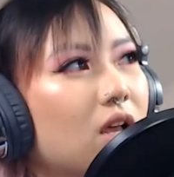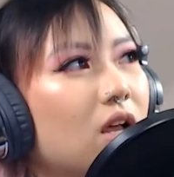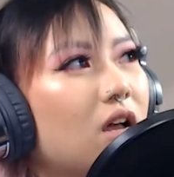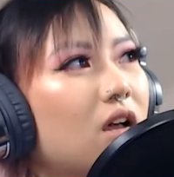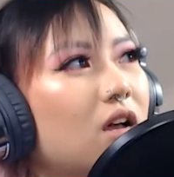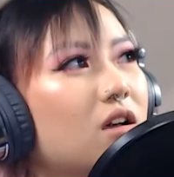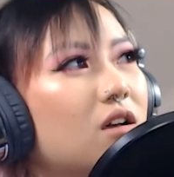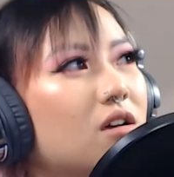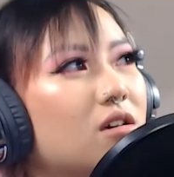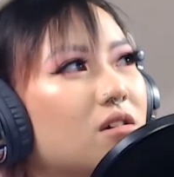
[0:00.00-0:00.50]

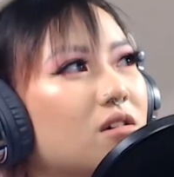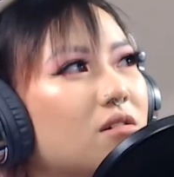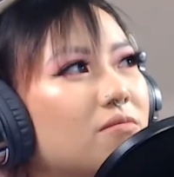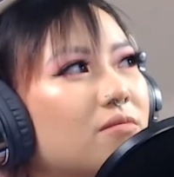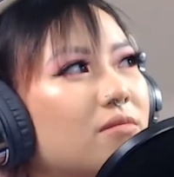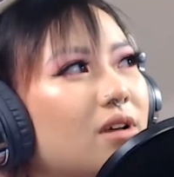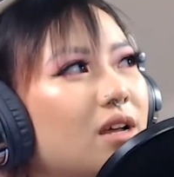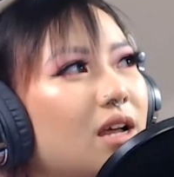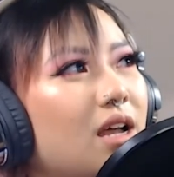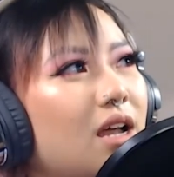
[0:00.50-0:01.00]

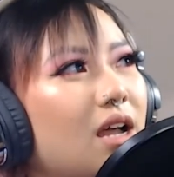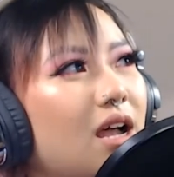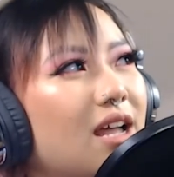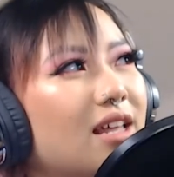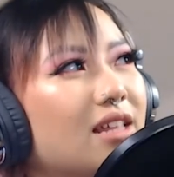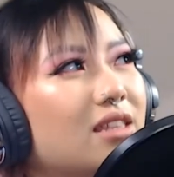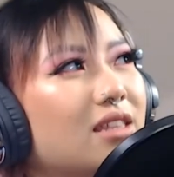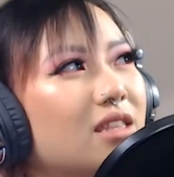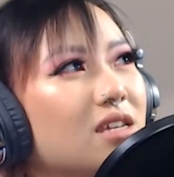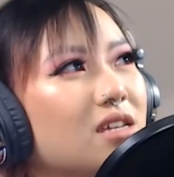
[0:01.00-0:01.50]
I
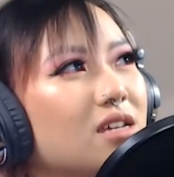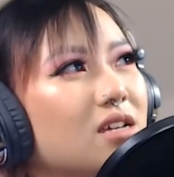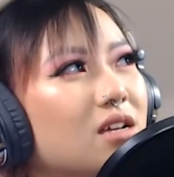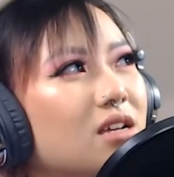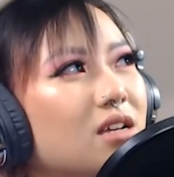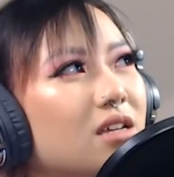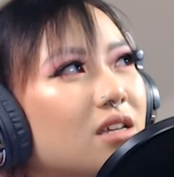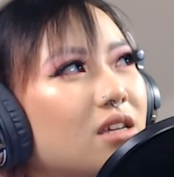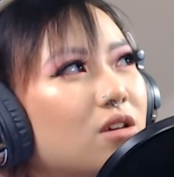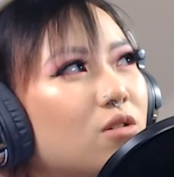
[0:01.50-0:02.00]

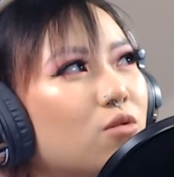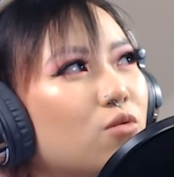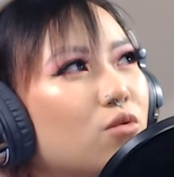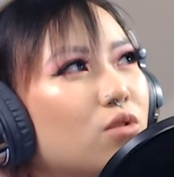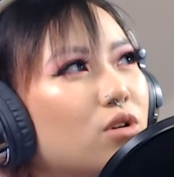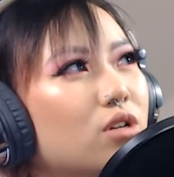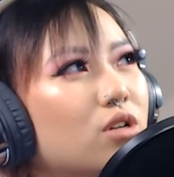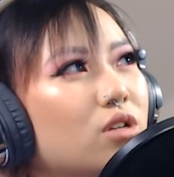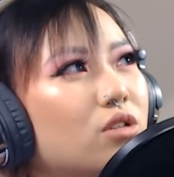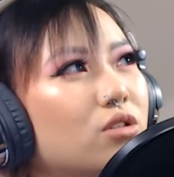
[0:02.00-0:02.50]
think it
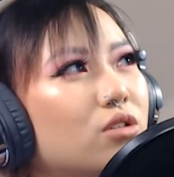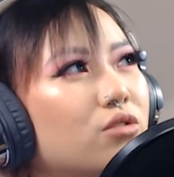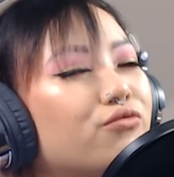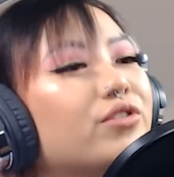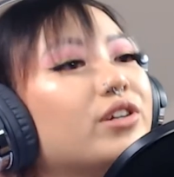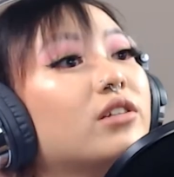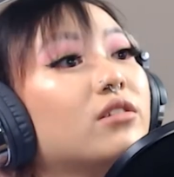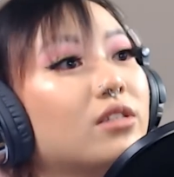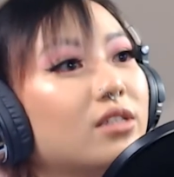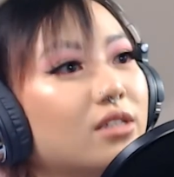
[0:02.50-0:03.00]
was
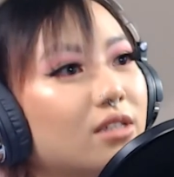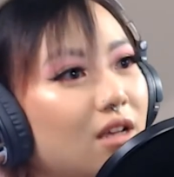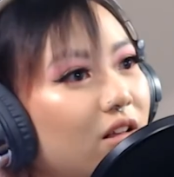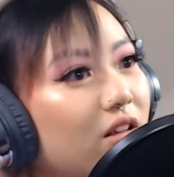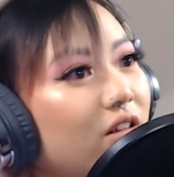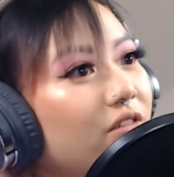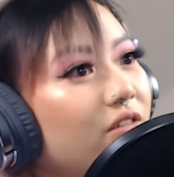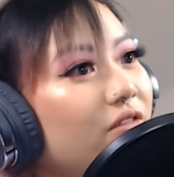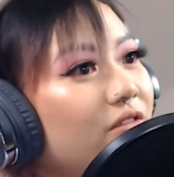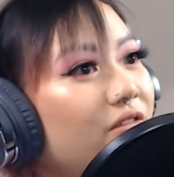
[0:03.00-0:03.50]
Real
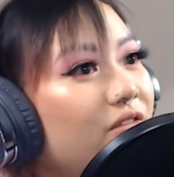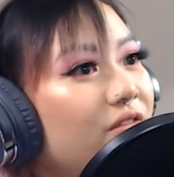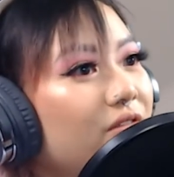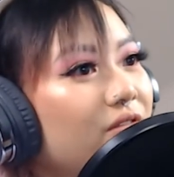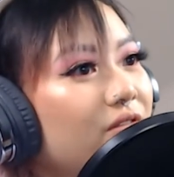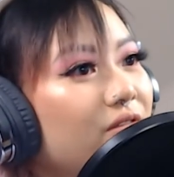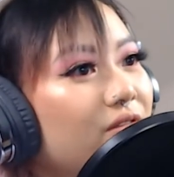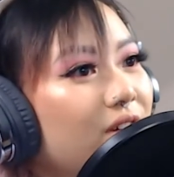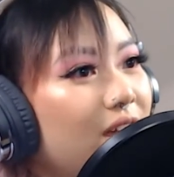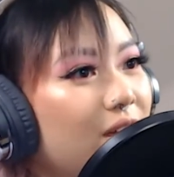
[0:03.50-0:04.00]
Self.
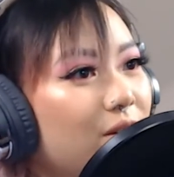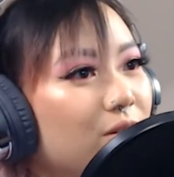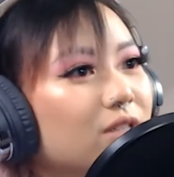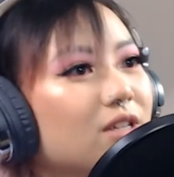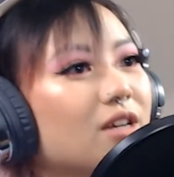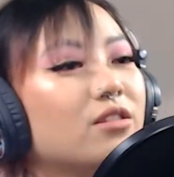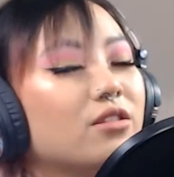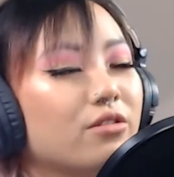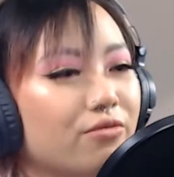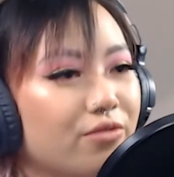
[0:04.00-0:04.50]
I was
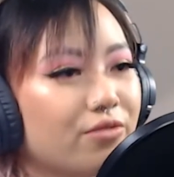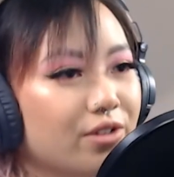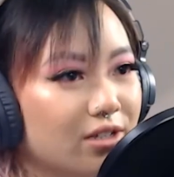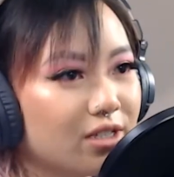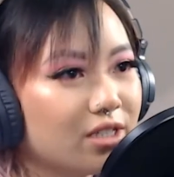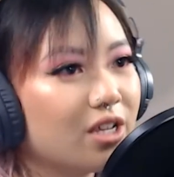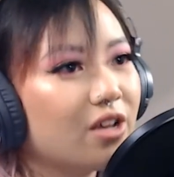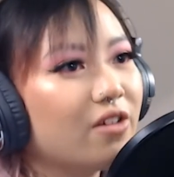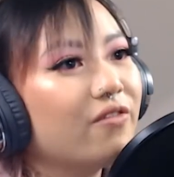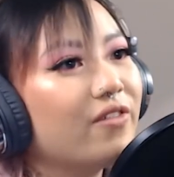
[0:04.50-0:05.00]
on the Real
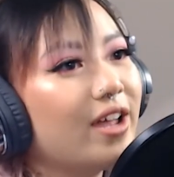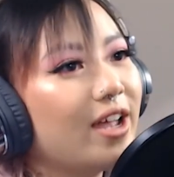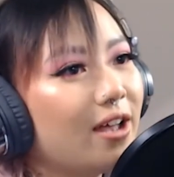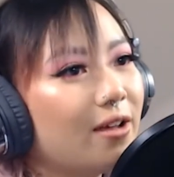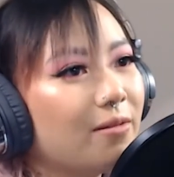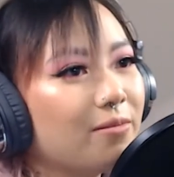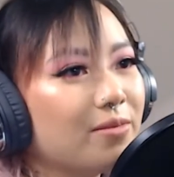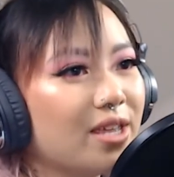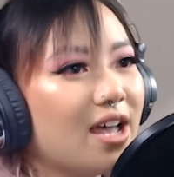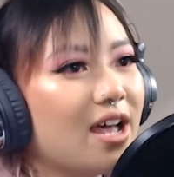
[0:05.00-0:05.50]
Self
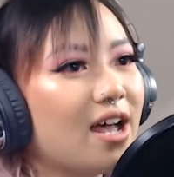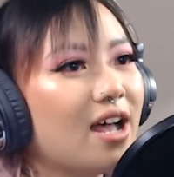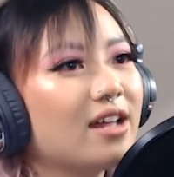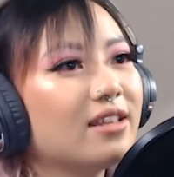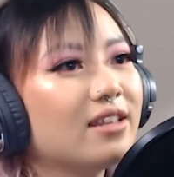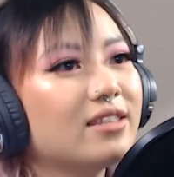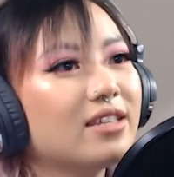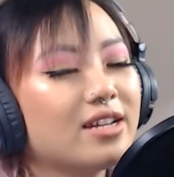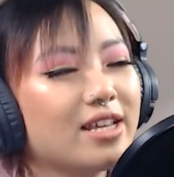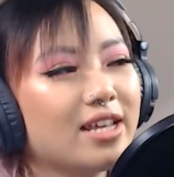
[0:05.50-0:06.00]
app. Yeah.
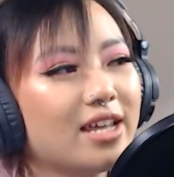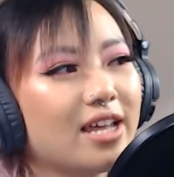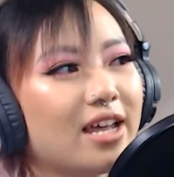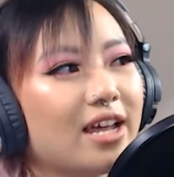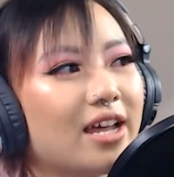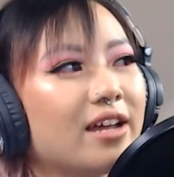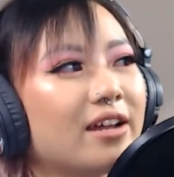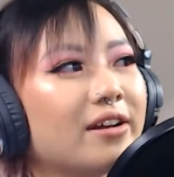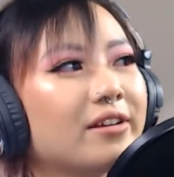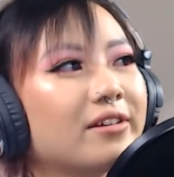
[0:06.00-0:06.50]
And then it
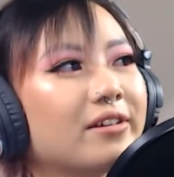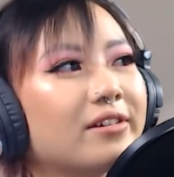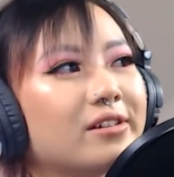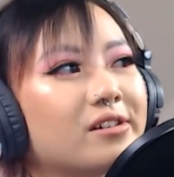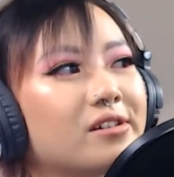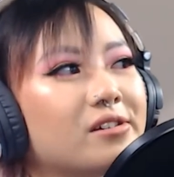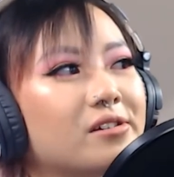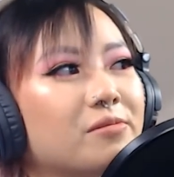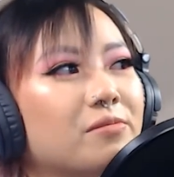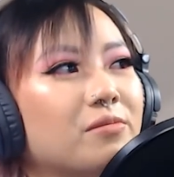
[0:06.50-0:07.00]
had
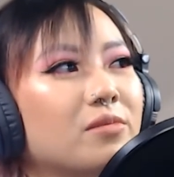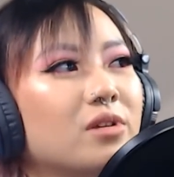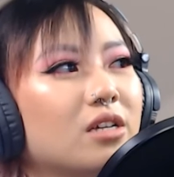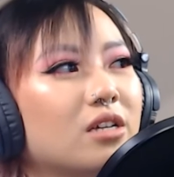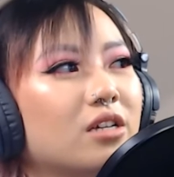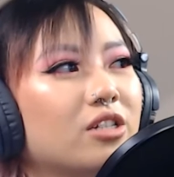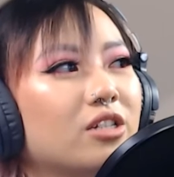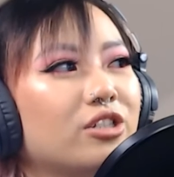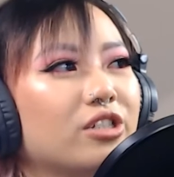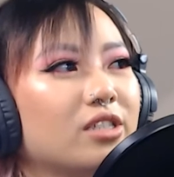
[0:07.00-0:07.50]

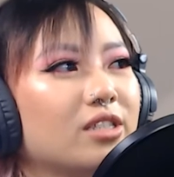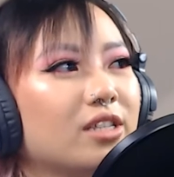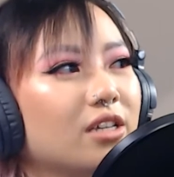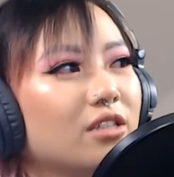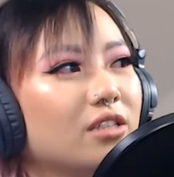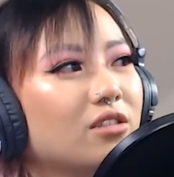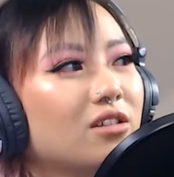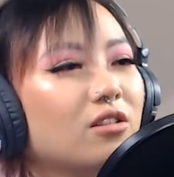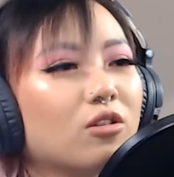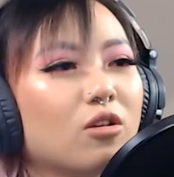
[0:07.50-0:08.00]
just
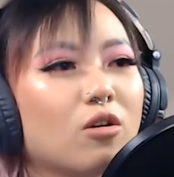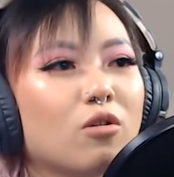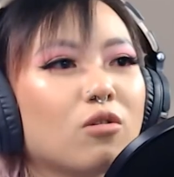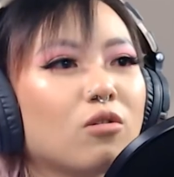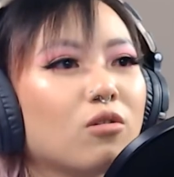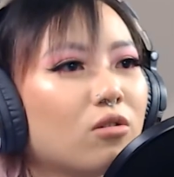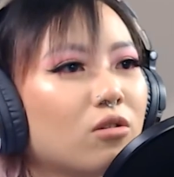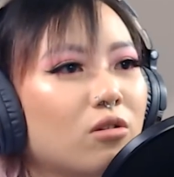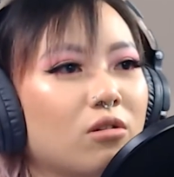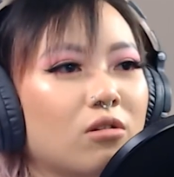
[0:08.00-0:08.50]
the
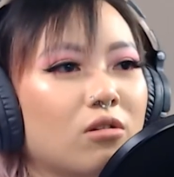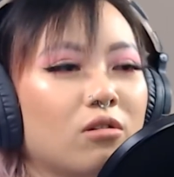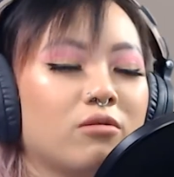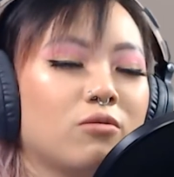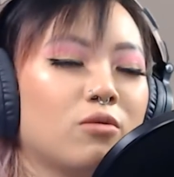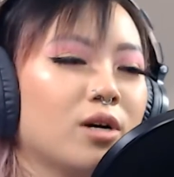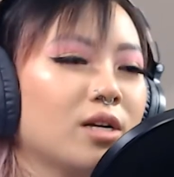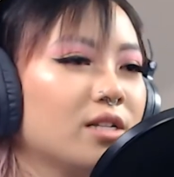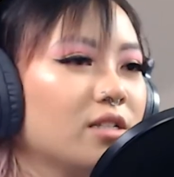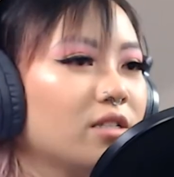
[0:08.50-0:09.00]
local
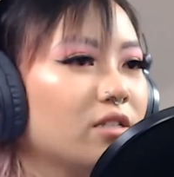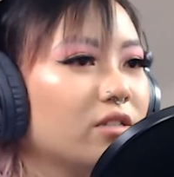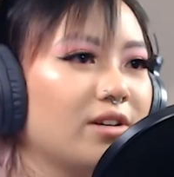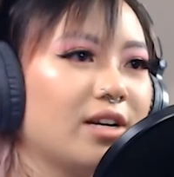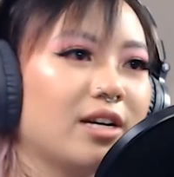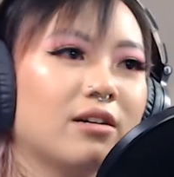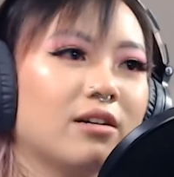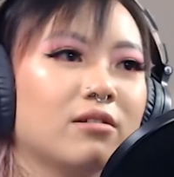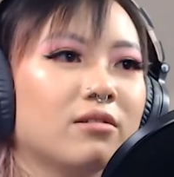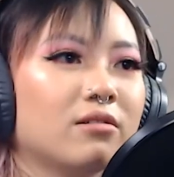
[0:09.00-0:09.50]
ones
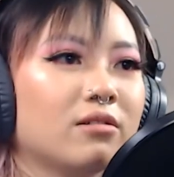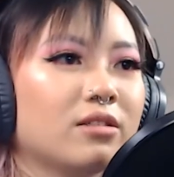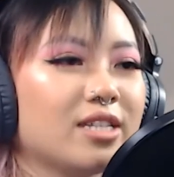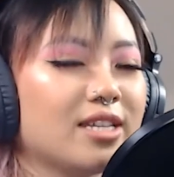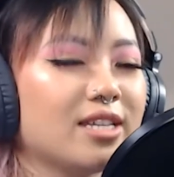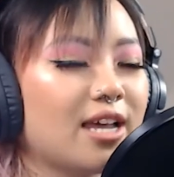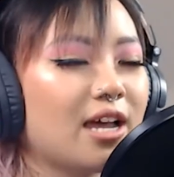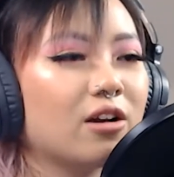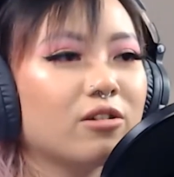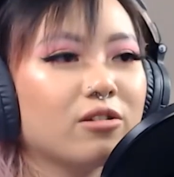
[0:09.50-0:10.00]
around
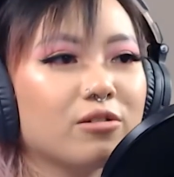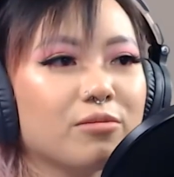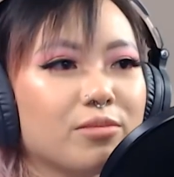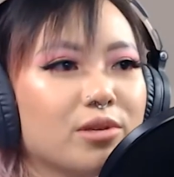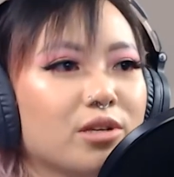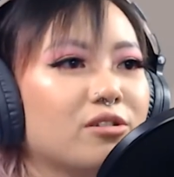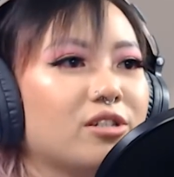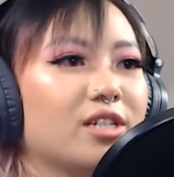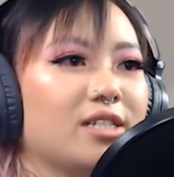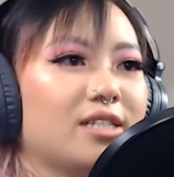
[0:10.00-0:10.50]
Seattle and
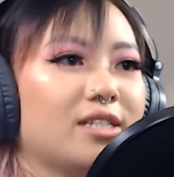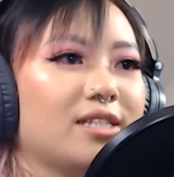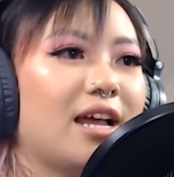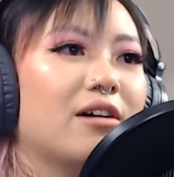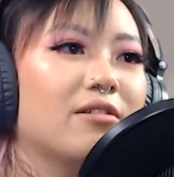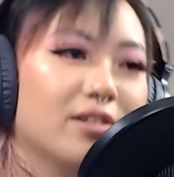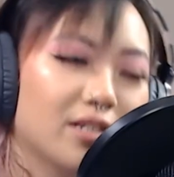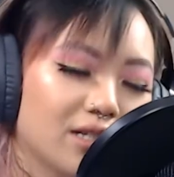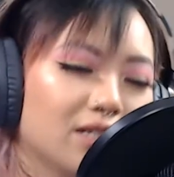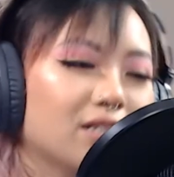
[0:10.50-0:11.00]
Puget
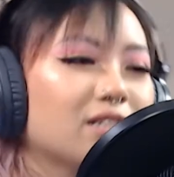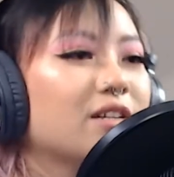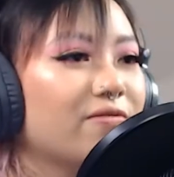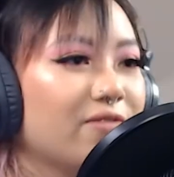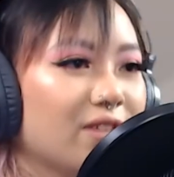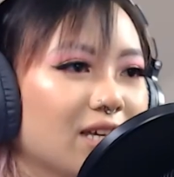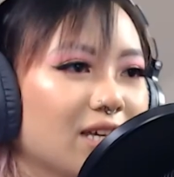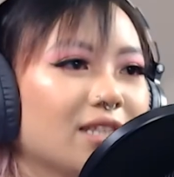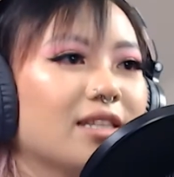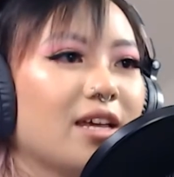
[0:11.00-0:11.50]
Sound and stuff
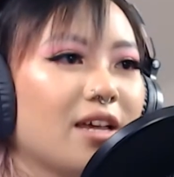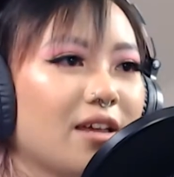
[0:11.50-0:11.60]
like that.